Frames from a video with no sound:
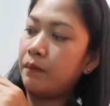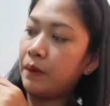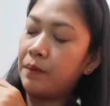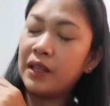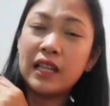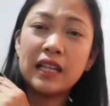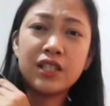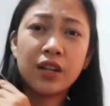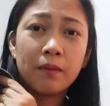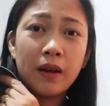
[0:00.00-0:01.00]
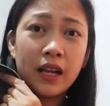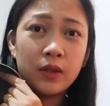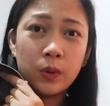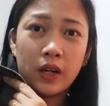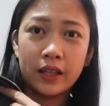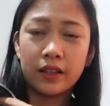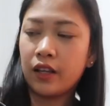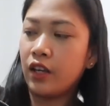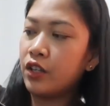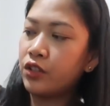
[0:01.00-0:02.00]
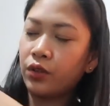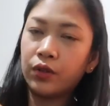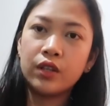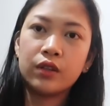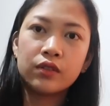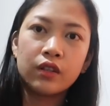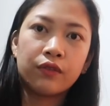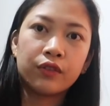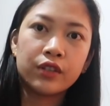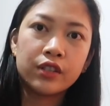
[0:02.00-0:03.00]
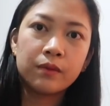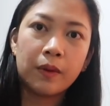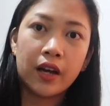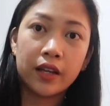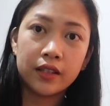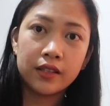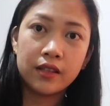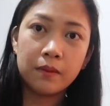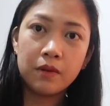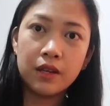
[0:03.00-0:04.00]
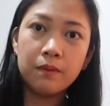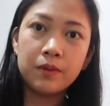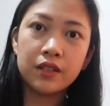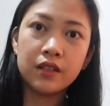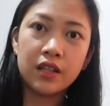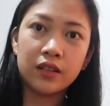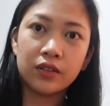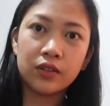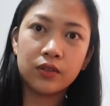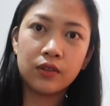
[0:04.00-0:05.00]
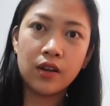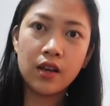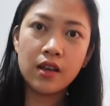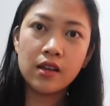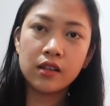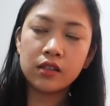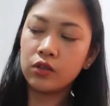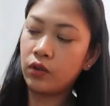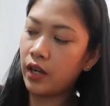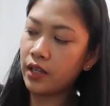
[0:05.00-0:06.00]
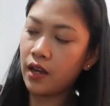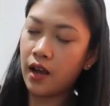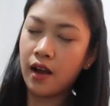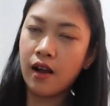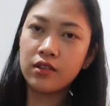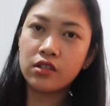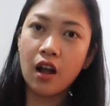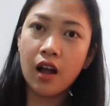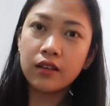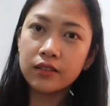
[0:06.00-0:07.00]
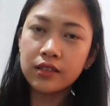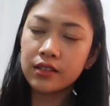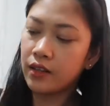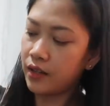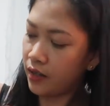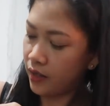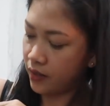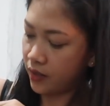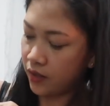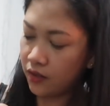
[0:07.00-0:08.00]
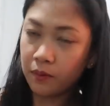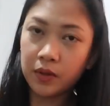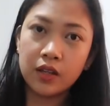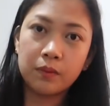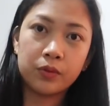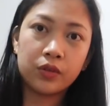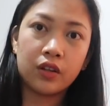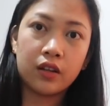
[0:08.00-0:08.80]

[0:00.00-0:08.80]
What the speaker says: magdandali siyang mahalungkat. So, dito sa first pocket is the bibs. Dito yung kanyang socks. And then here, I'm gonna put